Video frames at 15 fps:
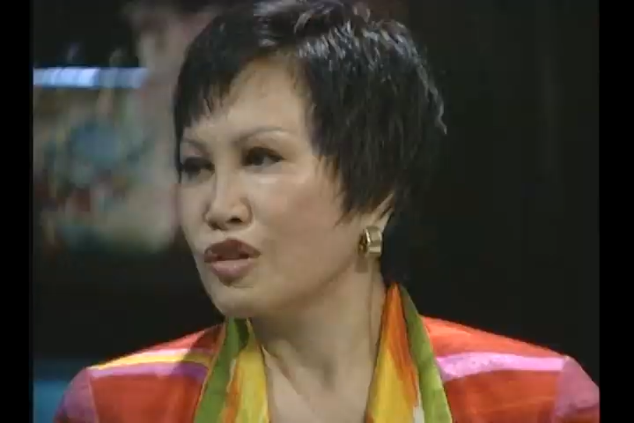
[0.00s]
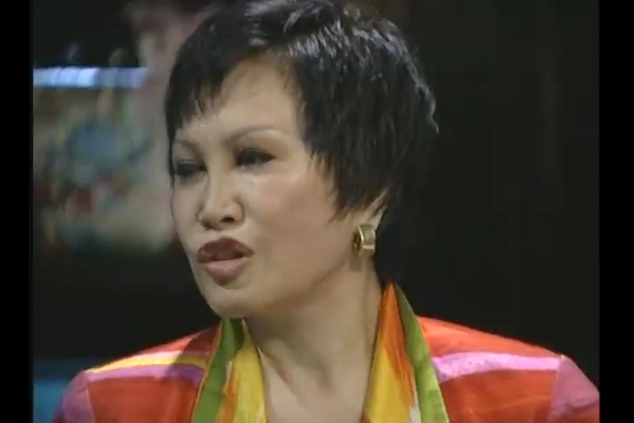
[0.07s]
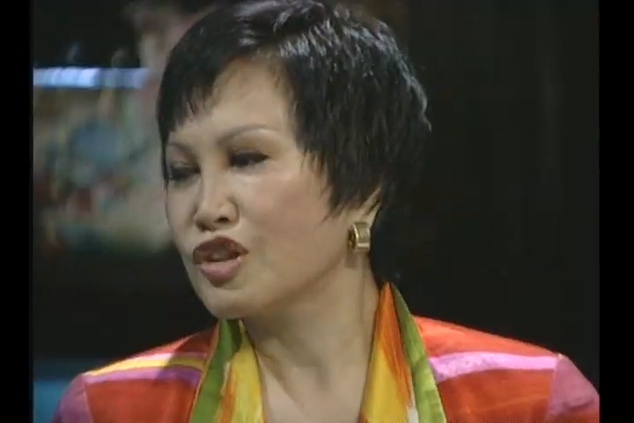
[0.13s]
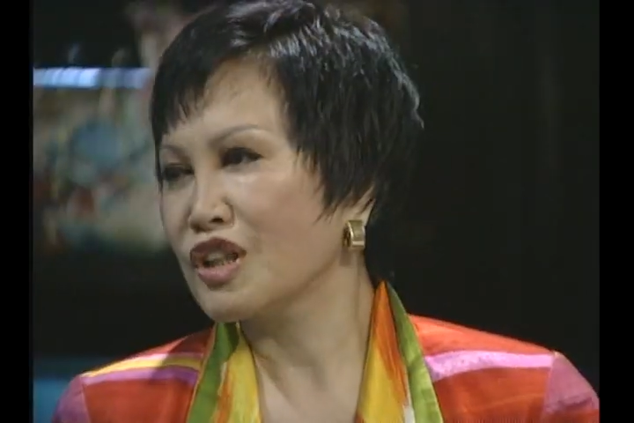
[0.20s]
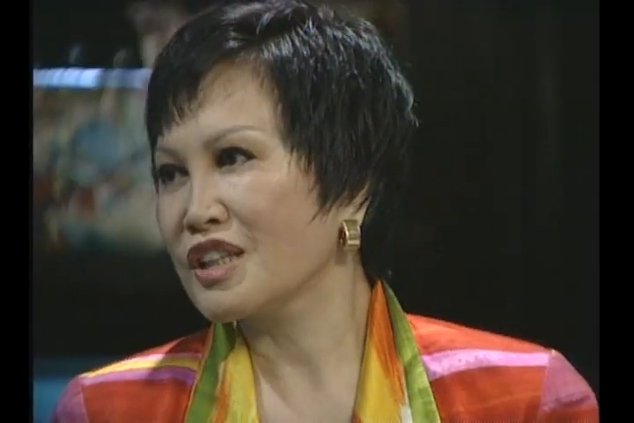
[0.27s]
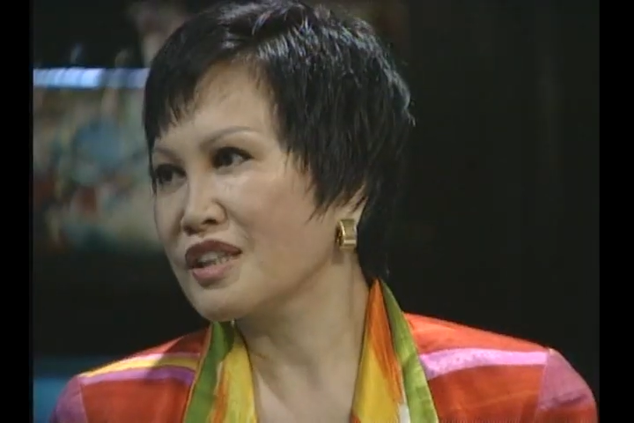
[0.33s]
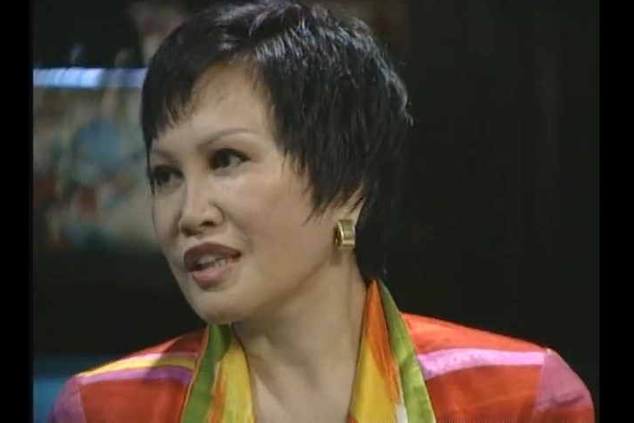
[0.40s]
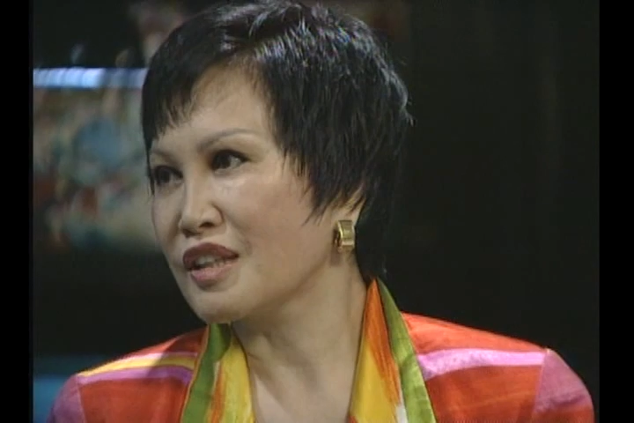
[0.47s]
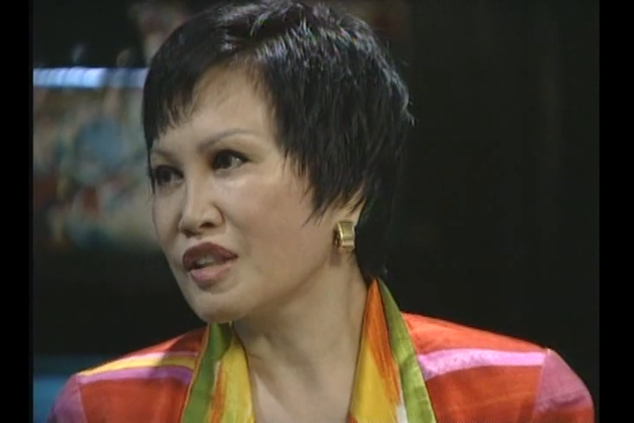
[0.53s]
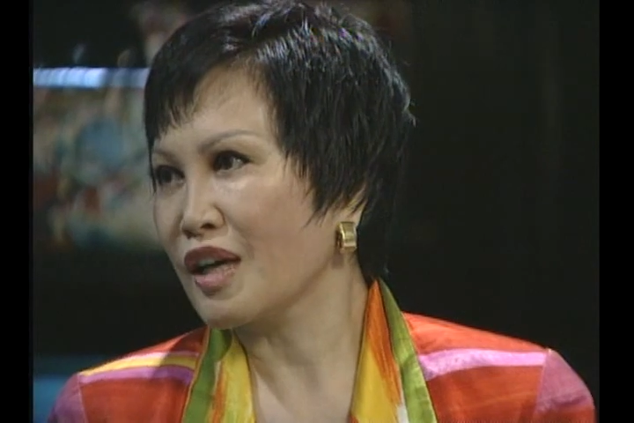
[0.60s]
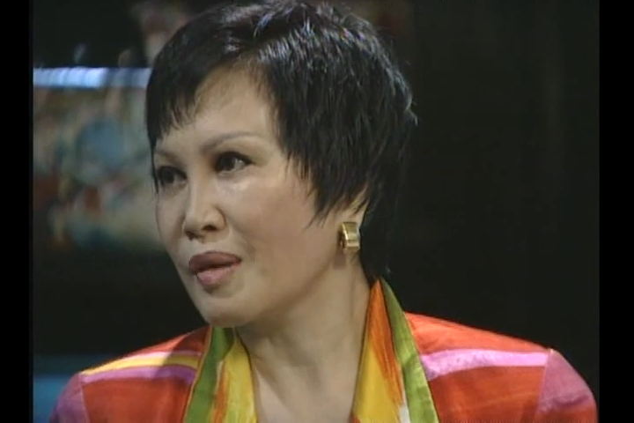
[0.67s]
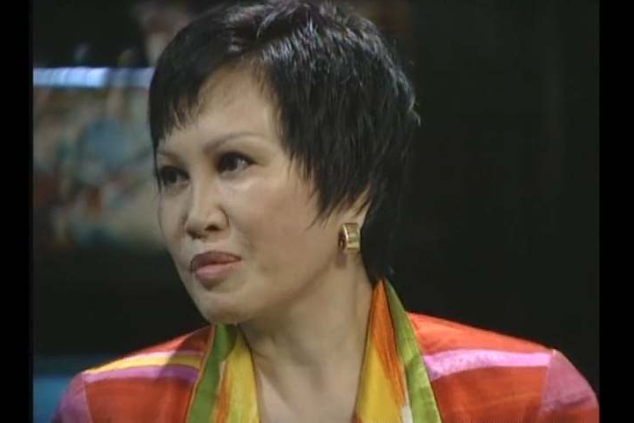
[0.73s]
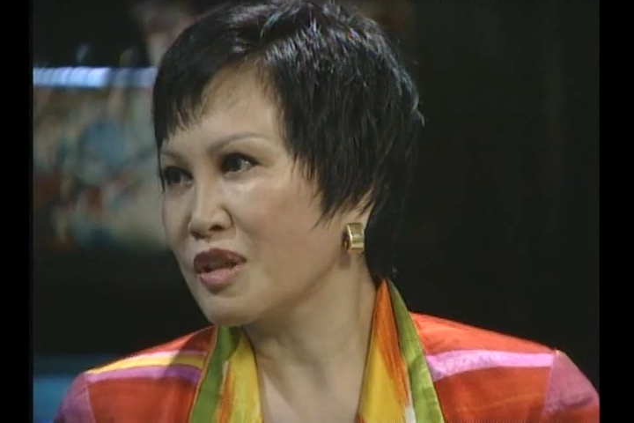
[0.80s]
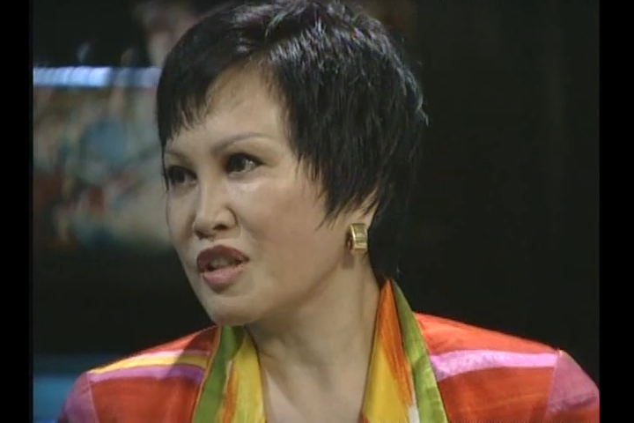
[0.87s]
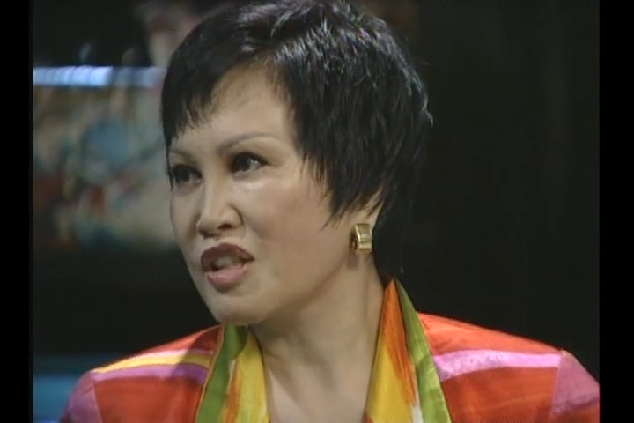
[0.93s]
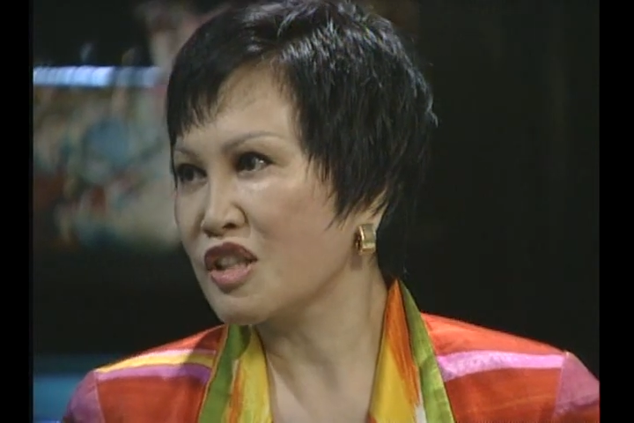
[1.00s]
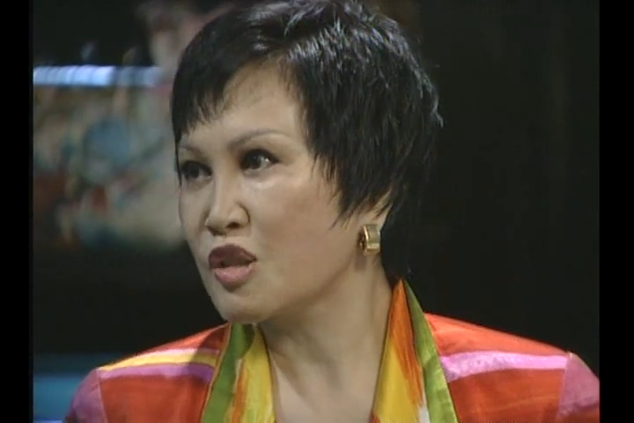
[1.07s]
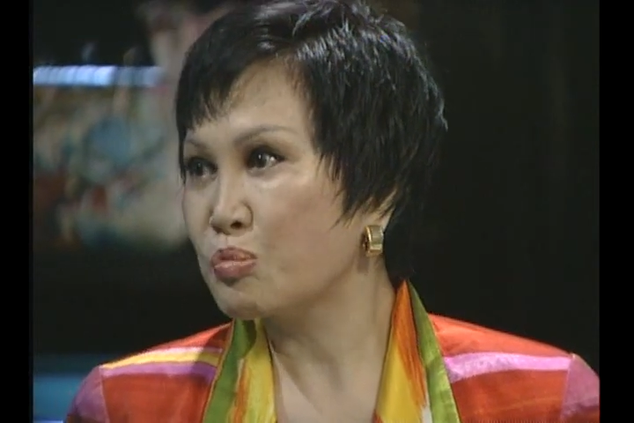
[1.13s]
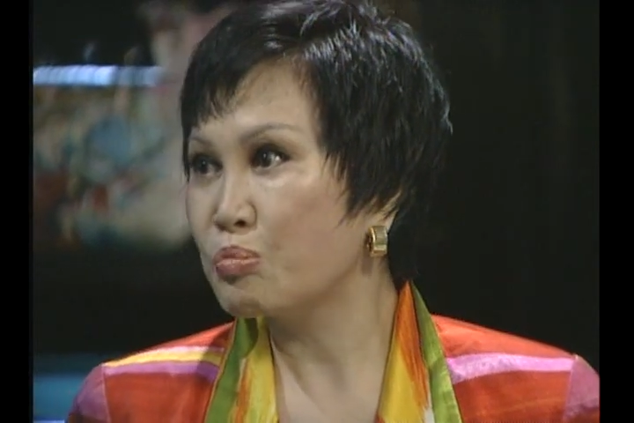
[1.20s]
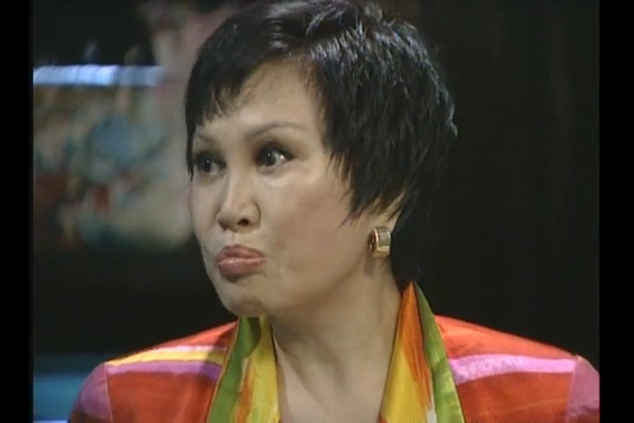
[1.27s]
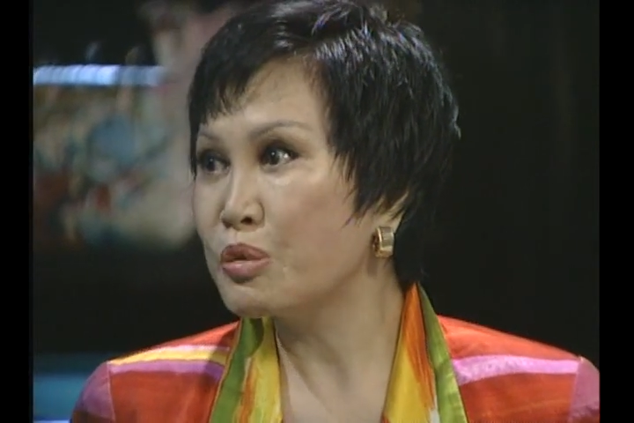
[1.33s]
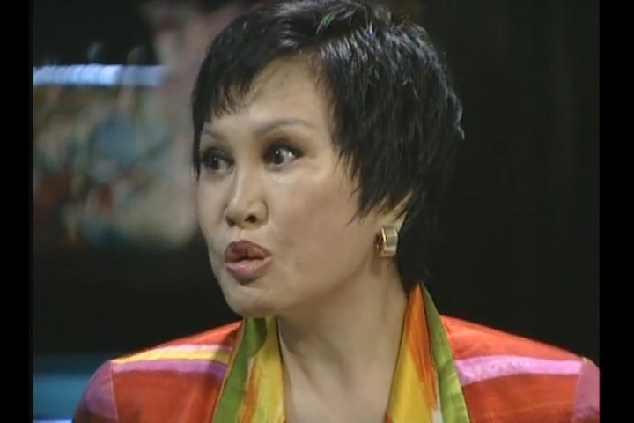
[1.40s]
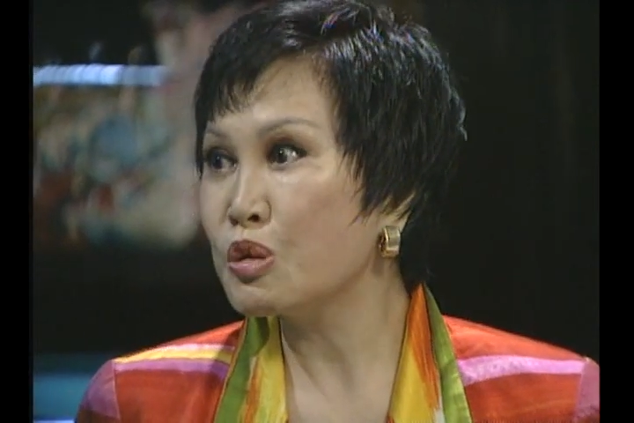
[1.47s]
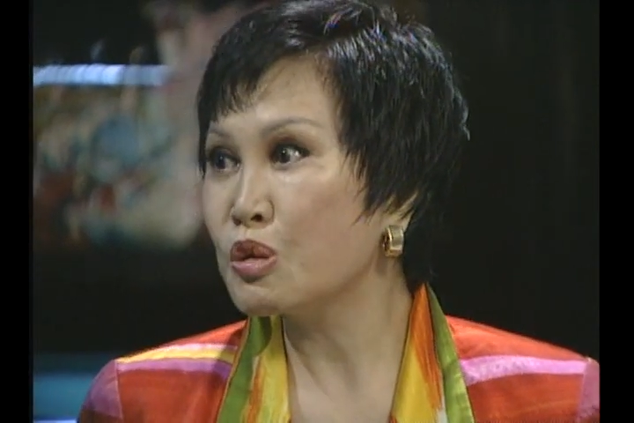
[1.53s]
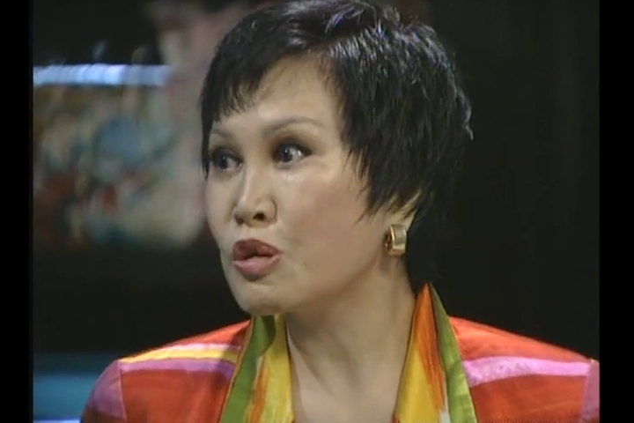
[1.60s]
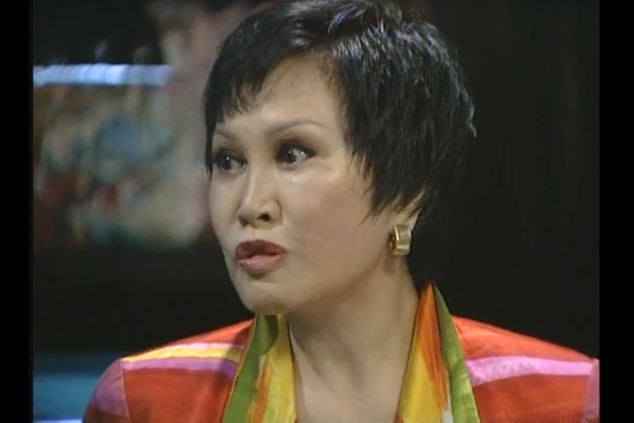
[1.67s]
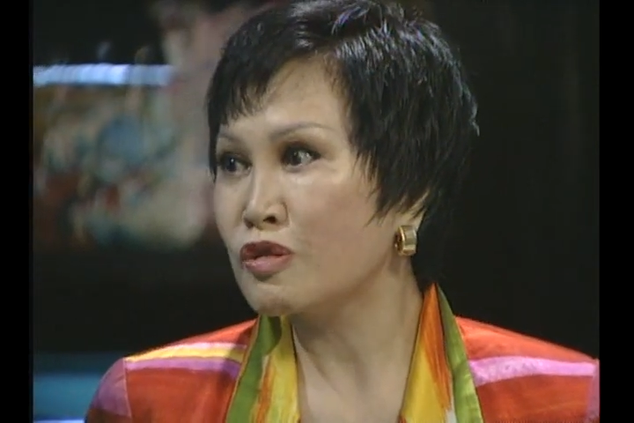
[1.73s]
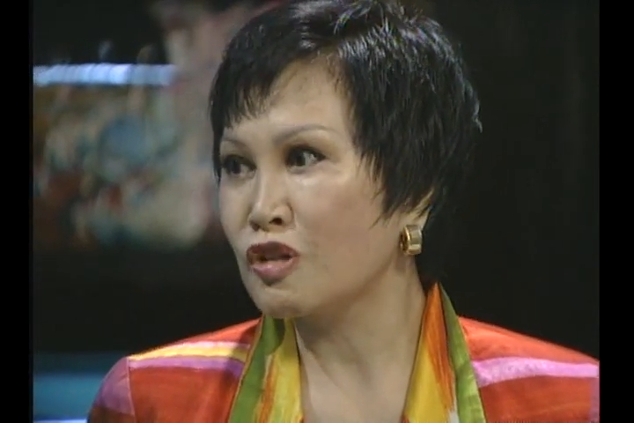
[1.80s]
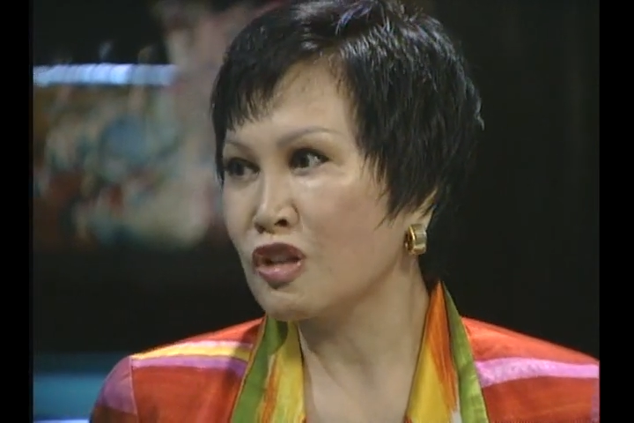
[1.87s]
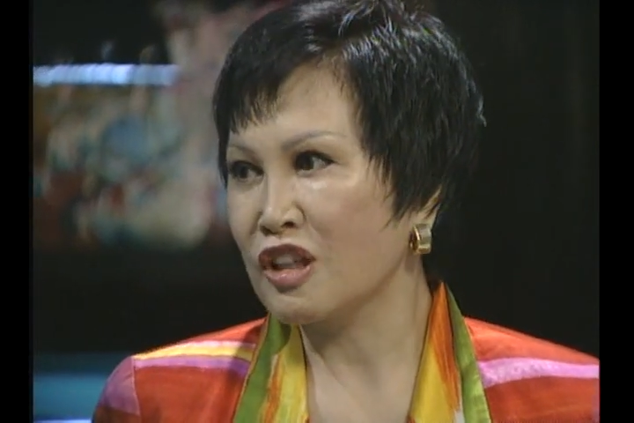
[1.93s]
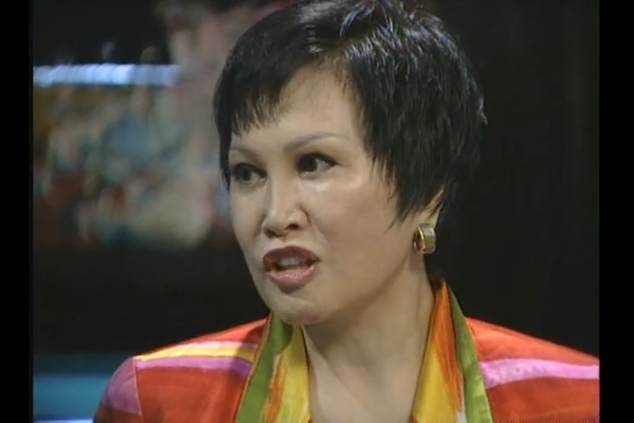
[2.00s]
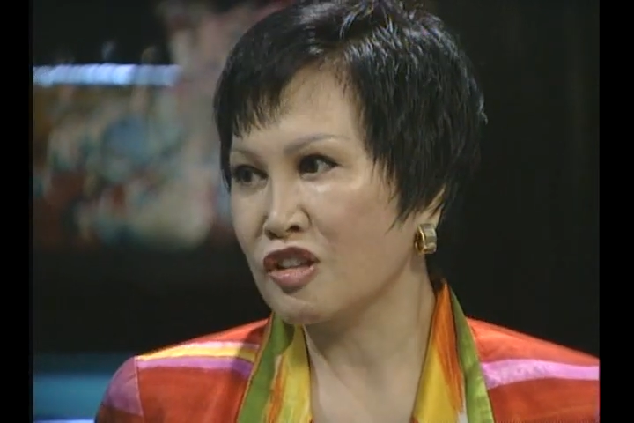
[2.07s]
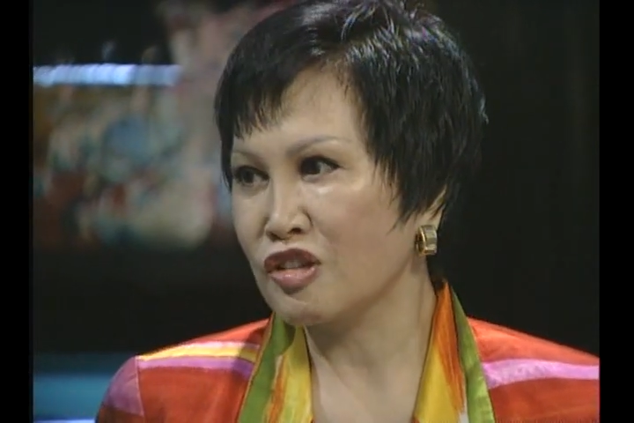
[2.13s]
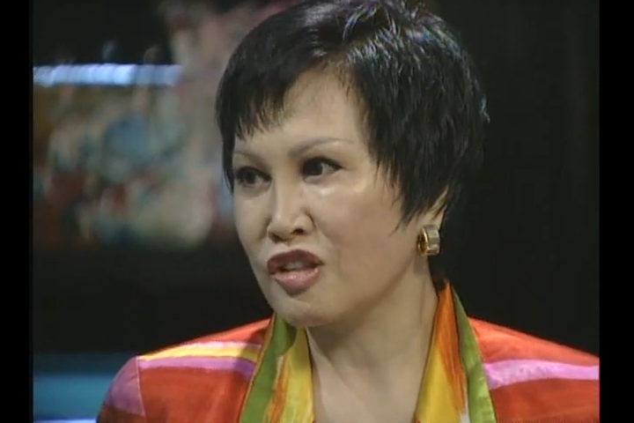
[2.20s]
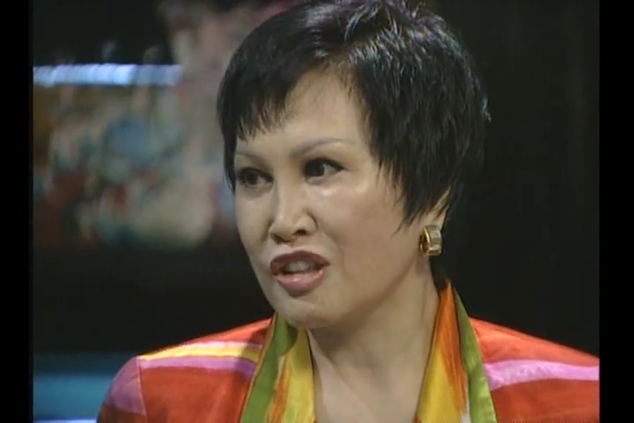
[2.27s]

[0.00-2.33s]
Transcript: You just adopted this beautiful little